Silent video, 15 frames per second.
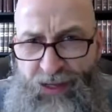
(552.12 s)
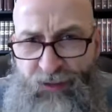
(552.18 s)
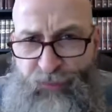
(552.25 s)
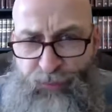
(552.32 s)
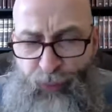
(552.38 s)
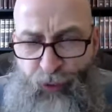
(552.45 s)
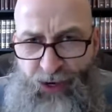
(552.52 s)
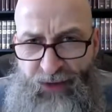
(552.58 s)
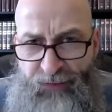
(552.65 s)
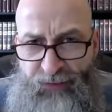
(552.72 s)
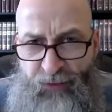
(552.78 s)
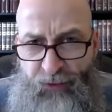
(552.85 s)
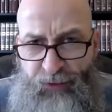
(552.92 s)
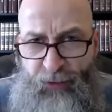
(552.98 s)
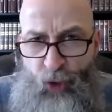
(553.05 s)

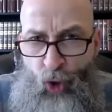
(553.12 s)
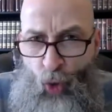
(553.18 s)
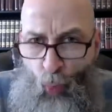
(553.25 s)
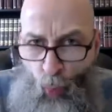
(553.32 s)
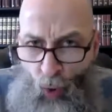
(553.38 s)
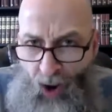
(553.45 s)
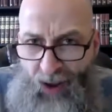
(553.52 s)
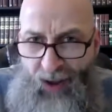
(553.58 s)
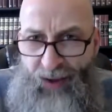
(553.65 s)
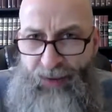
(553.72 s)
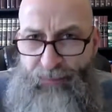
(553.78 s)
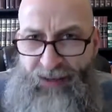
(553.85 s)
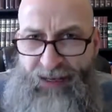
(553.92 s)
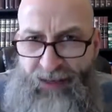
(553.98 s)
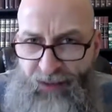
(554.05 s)
present. Why?
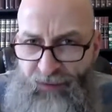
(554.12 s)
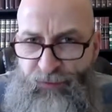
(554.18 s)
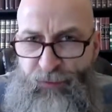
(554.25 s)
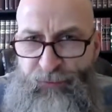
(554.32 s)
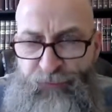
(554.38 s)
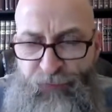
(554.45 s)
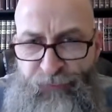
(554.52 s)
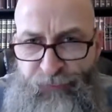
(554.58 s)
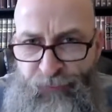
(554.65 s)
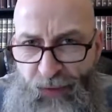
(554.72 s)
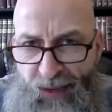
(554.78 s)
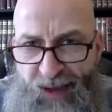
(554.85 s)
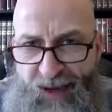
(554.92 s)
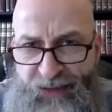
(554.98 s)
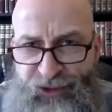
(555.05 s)
Because of the
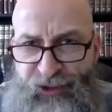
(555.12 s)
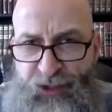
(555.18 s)
flesh